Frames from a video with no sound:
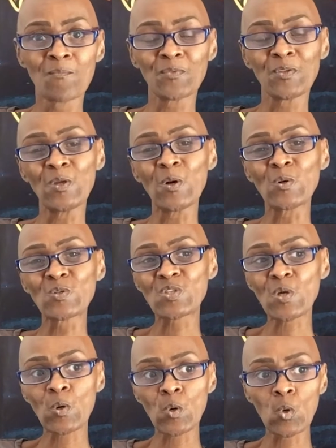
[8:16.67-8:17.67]
you know,
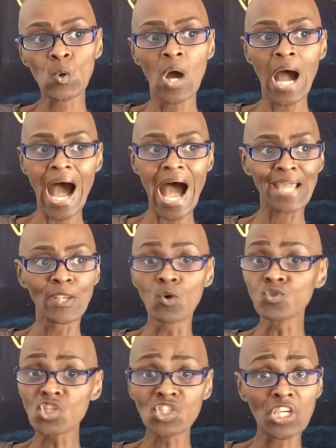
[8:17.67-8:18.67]
so I
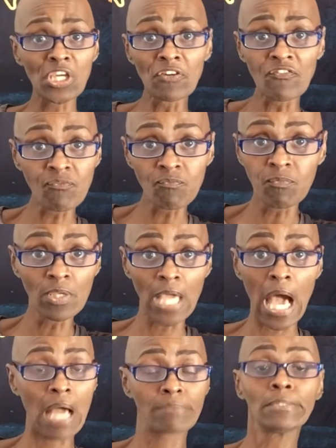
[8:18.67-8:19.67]
don't just give,
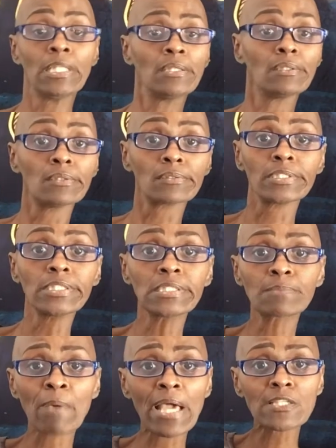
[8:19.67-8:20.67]
look,
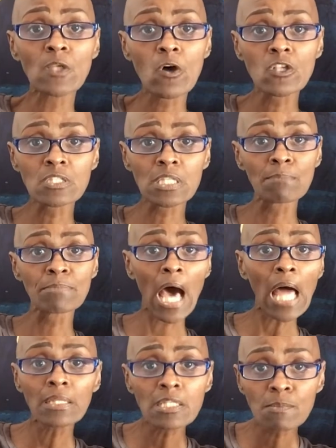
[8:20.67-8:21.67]
these pesos and
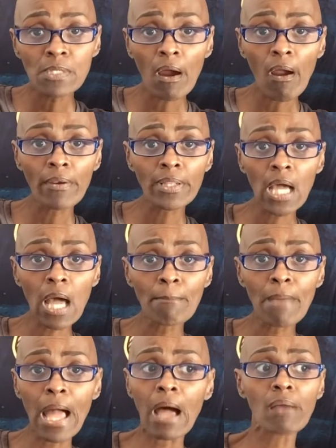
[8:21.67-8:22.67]
dollars be hard to come
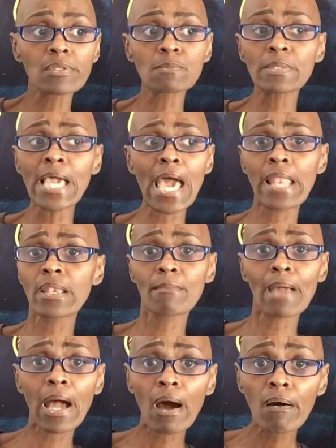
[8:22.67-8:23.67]
by. I don't just be handing
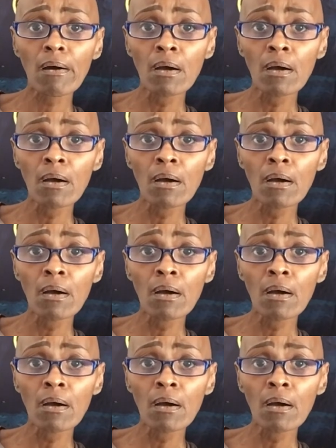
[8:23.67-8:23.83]
them out.